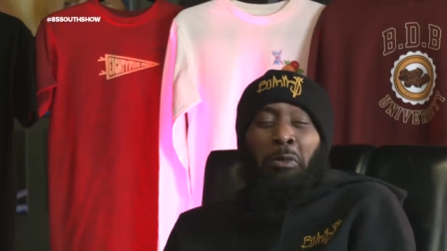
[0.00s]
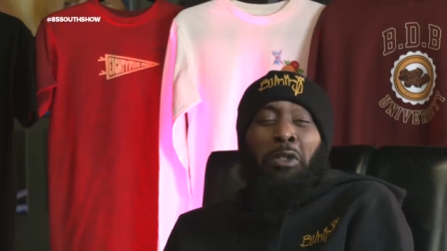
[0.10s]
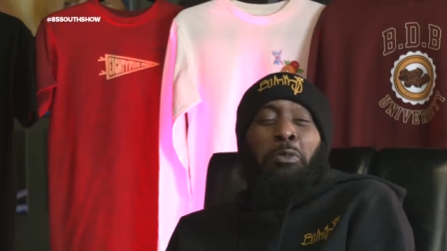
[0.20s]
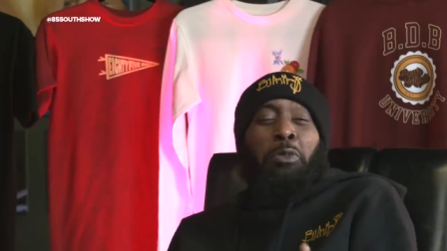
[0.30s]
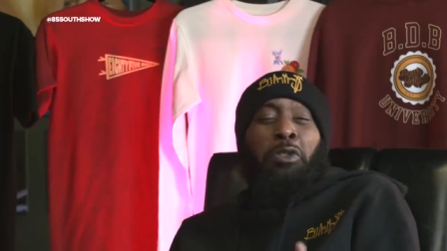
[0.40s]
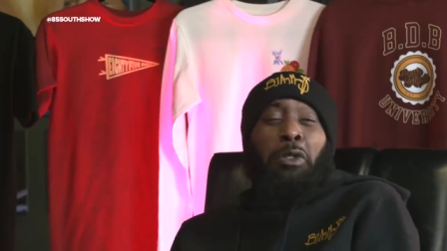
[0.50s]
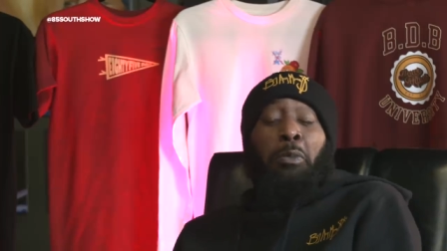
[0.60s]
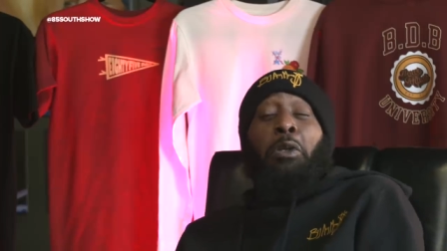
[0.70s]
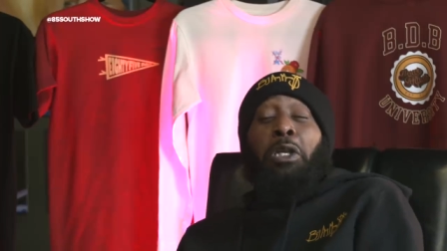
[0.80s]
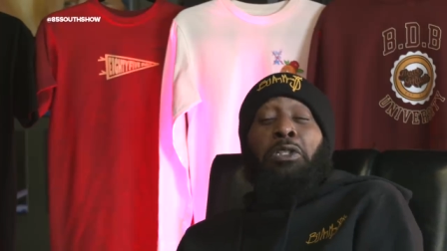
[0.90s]
get real
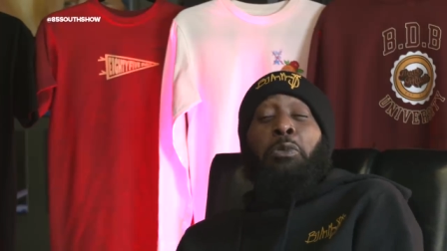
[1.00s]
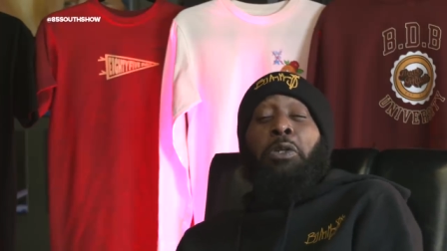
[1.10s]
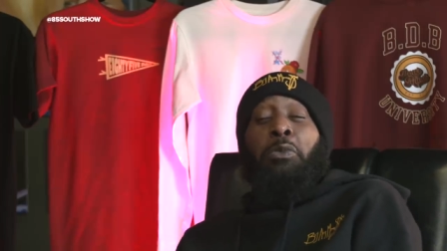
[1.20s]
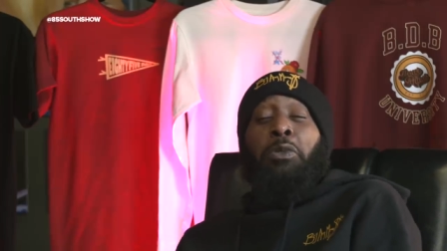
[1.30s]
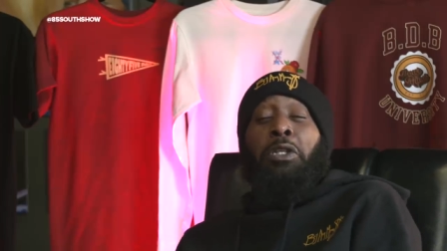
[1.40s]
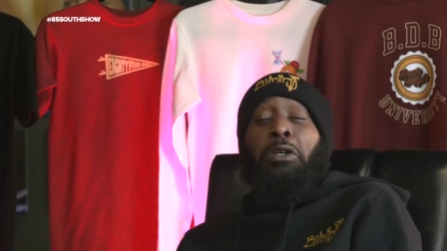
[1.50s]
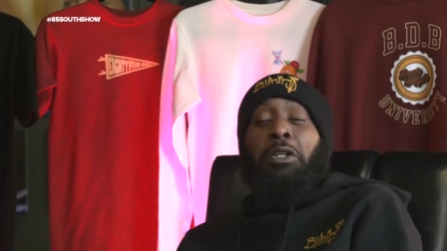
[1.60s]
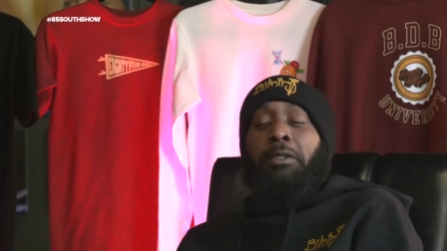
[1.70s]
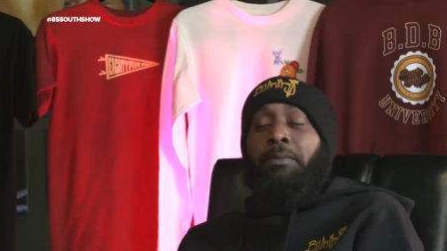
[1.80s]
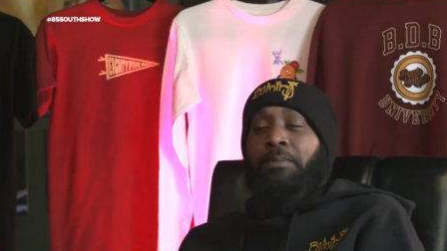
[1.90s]
specific as to what we
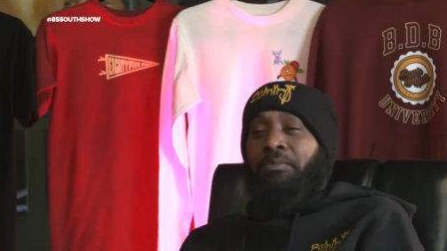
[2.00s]
are.